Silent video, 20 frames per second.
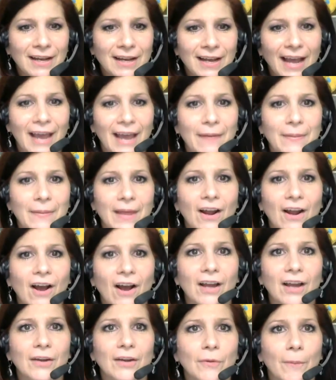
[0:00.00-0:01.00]
And then
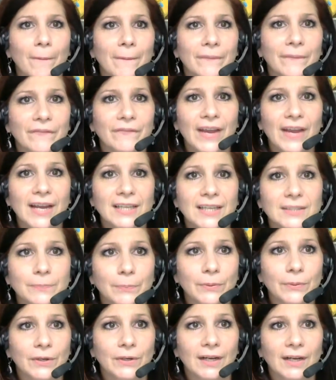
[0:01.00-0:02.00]
on
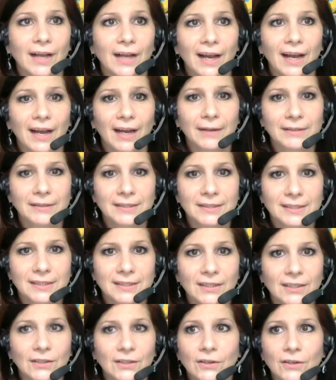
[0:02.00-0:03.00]
Facebook, I
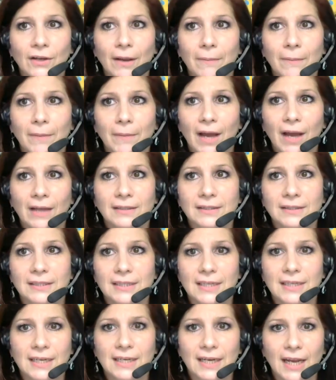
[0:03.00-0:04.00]
still am not
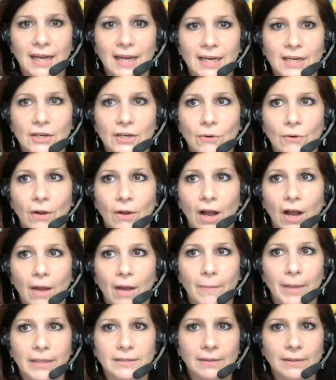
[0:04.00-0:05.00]
seeing any new
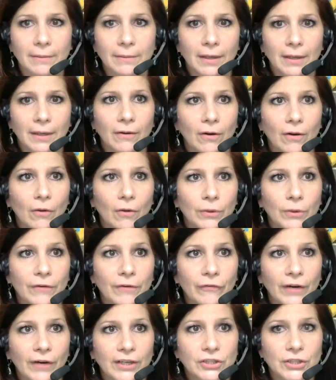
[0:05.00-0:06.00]
comments. I'll
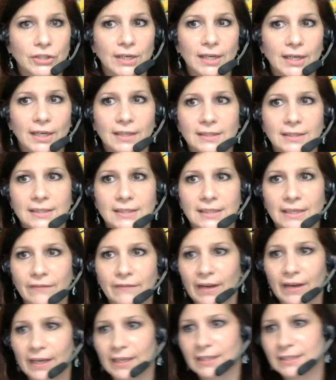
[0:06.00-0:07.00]
refresh it and see if
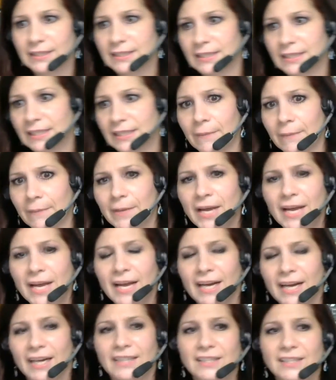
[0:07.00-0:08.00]
I can see them.
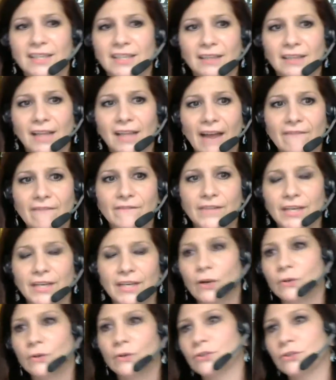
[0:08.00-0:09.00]
Because in the live
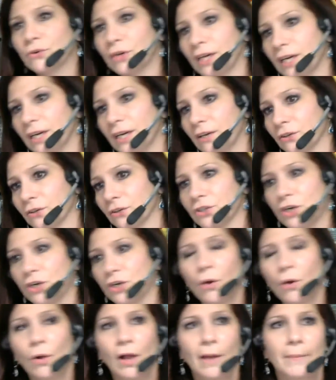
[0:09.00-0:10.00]
video screen, there's
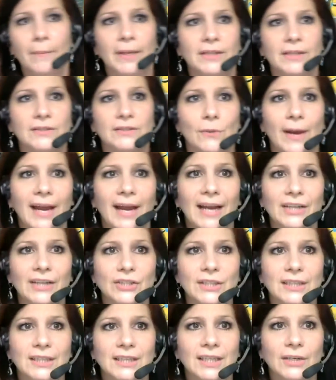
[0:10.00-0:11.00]
no comments. So I
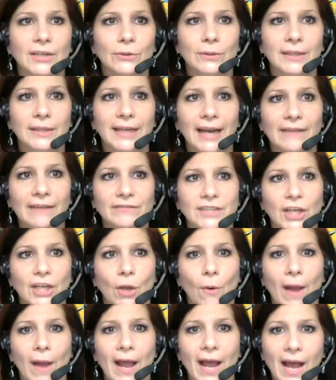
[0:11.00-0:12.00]
actually literally have to
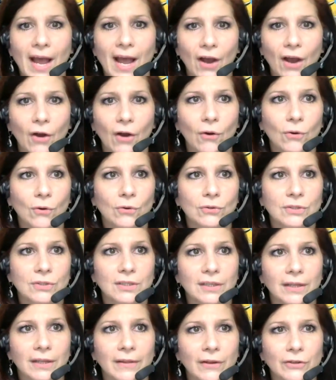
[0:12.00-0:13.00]
go out,
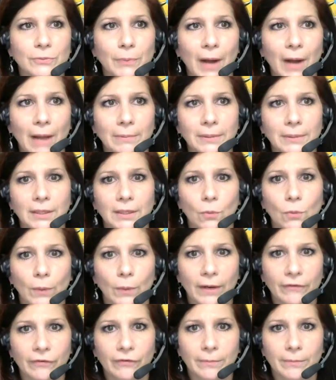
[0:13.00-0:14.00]
and there's probably a
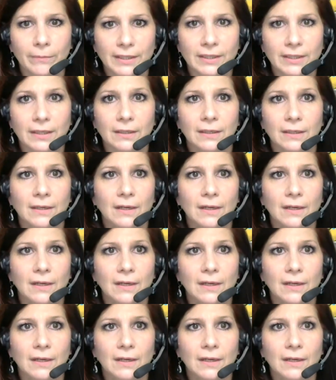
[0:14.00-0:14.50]
way for me to